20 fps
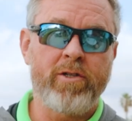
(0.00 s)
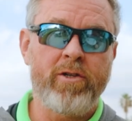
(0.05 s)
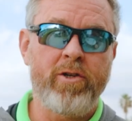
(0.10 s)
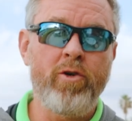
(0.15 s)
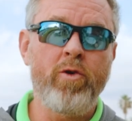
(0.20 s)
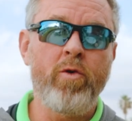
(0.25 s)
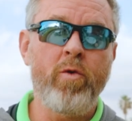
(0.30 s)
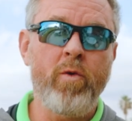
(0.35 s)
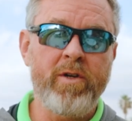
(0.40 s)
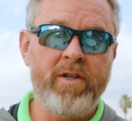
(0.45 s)

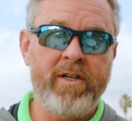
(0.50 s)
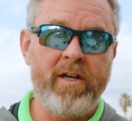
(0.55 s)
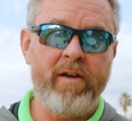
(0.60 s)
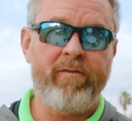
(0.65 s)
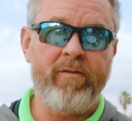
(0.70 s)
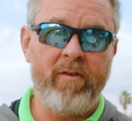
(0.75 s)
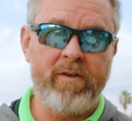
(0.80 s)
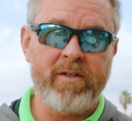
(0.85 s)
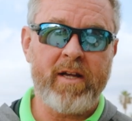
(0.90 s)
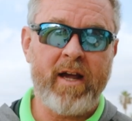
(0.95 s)
two
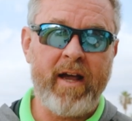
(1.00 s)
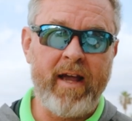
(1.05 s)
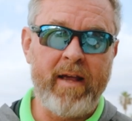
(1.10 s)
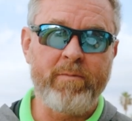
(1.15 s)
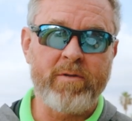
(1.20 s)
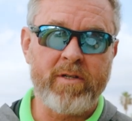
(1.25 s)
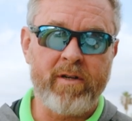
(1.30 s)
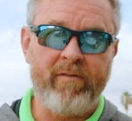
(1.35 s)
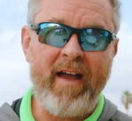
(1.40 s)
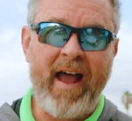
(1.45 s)
different
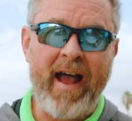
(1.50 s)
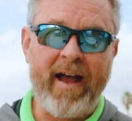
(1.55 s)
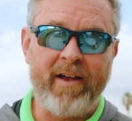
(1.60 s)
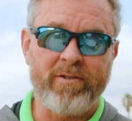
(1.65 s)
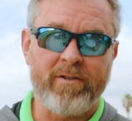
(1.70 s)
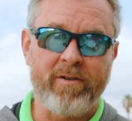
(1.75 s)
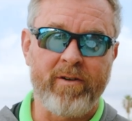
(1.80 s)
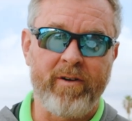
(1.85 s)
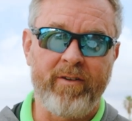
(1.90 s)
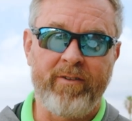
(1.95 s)
types of
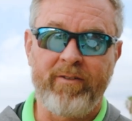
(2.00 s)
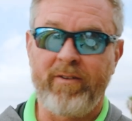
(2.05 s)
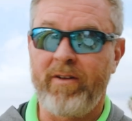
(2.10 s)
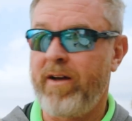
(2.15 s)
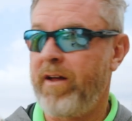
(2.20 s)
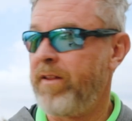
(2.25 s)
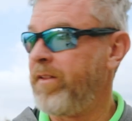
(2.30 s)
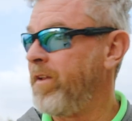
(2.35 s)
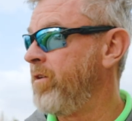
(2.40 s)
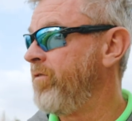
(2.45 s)
hazards
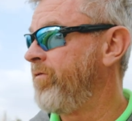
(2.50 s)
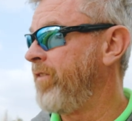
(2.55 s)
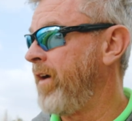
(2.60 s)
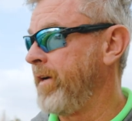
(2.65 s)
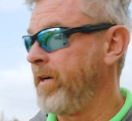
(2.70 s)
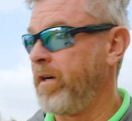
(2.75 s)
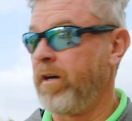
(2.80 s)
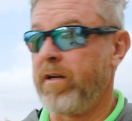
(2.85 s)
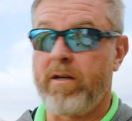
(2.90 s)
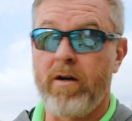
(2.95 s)
that you
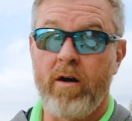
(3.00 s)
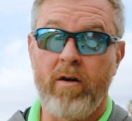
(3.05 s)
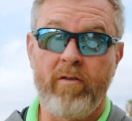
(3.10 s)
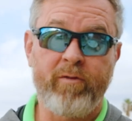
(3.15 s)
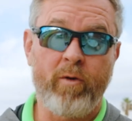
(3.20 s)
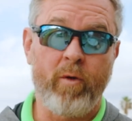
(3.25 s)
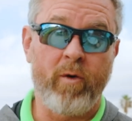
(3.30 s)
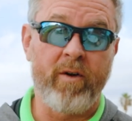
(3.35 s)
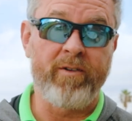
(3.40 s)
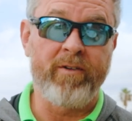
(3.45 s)
find on a golf
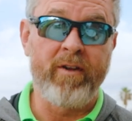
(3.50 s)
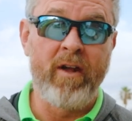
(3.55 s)
course.